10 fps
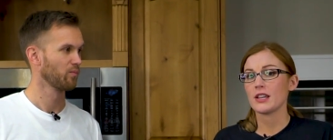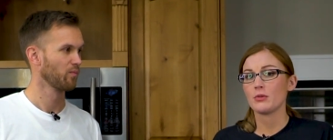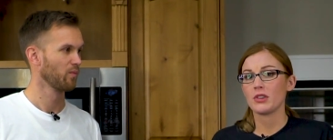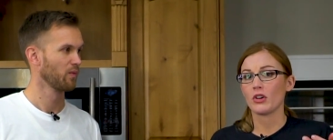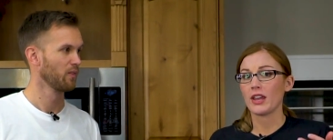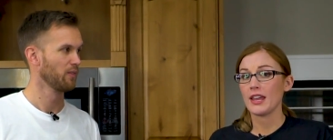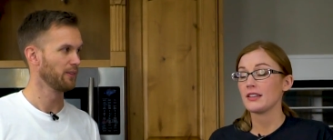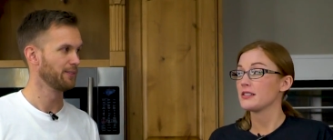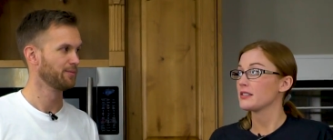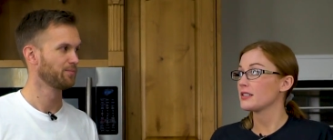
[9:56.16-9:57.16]
Speaker 1: like with our
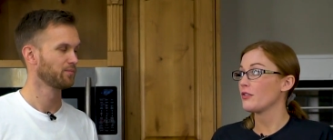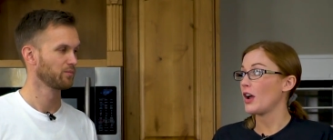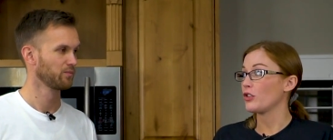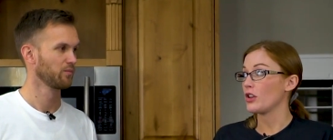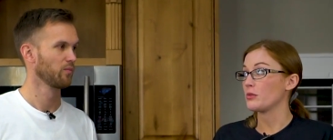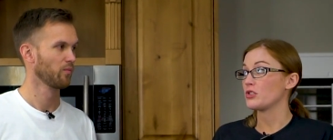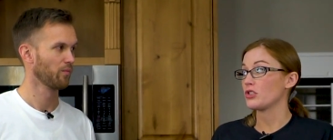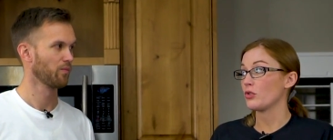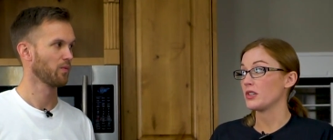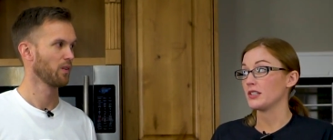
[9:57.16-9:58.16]
candies and stuff, I thought it was
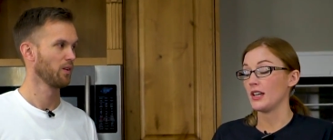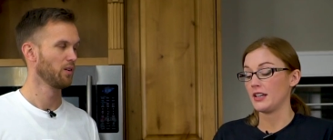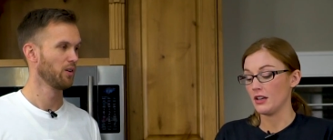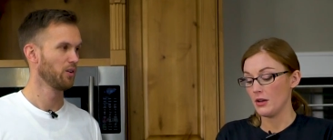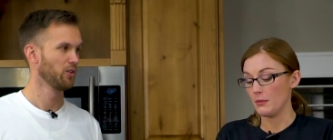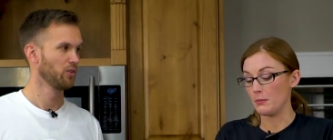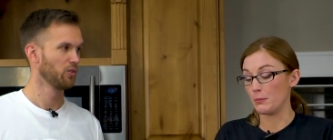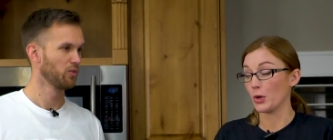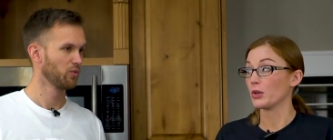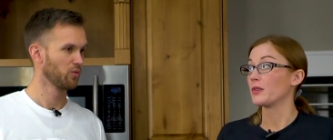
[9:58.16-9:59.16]
just going to like
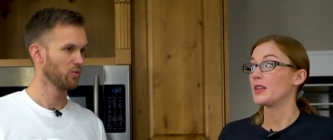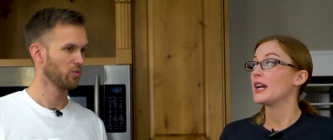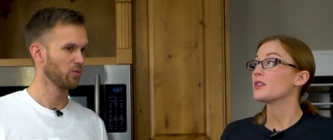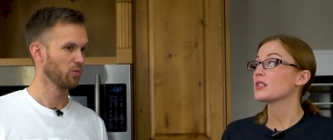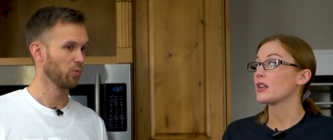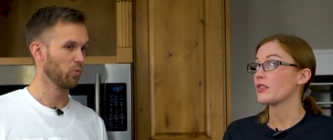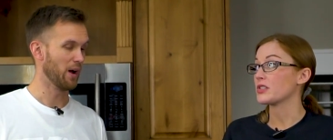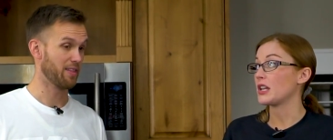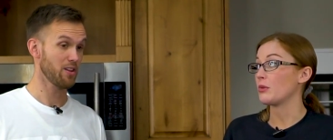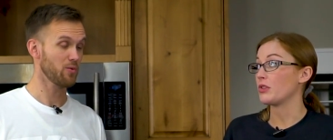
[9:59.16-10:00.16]
burn the outside of
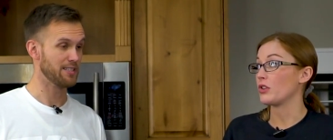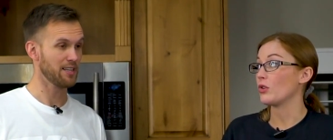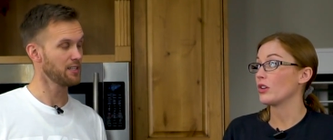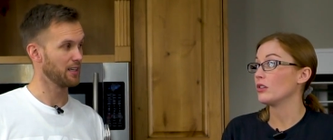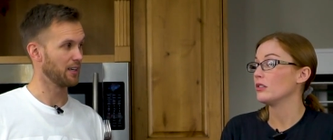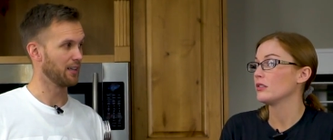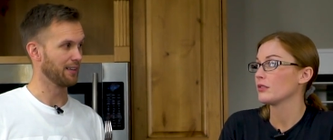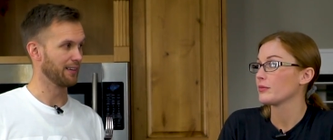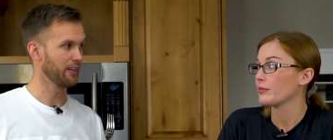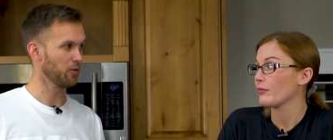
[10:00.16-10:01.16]
our steak.
Speaker 2: I think we did get
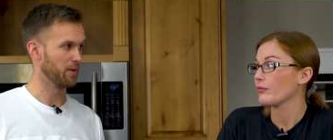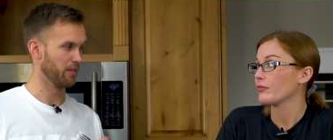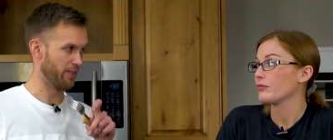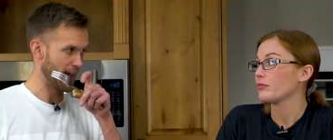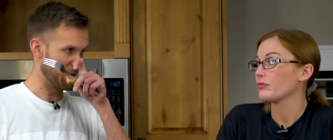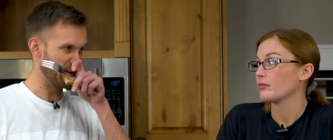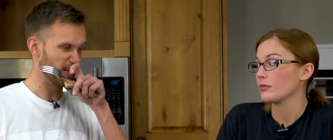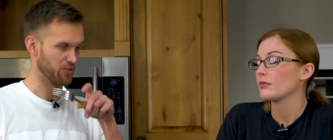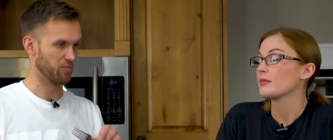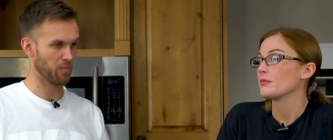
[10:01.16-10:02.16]
a little bit of that
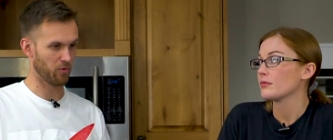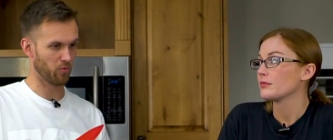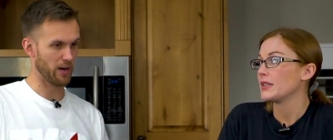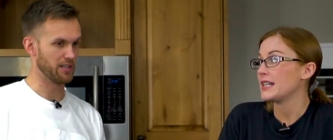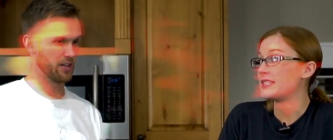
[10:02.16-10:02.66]
because remember, right